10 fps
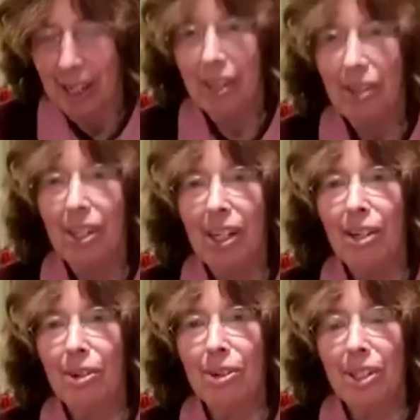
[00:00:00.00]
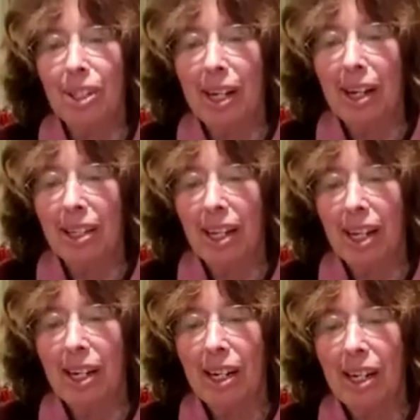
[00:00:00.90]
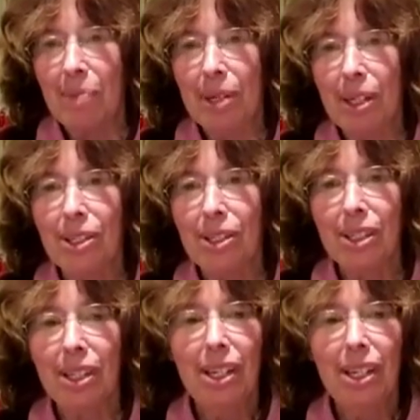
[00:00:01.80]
the inner dynamics,